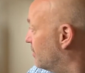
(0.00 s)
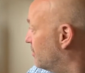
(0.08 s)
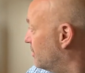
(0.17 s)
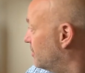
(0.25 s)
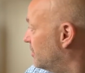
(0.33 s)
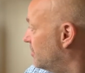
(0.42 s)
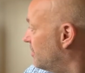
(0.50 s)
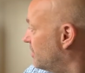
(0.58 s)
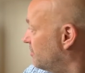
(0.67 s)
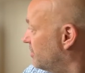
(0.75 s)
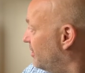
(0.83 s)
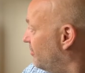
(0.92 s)
Quick word about
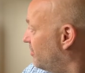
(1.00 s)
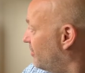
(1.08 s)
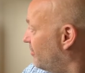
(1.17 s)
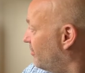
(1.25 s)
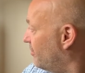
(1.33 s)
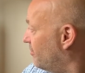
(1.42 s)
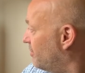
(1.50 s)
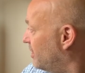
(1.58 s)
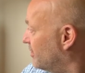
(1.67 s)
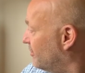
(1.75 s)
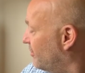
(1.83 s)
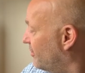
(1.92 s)
the police presence on
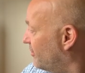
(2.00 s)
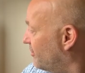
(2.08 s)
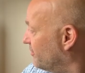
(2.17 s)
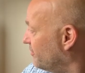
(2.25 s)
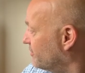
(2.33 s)
Paxos.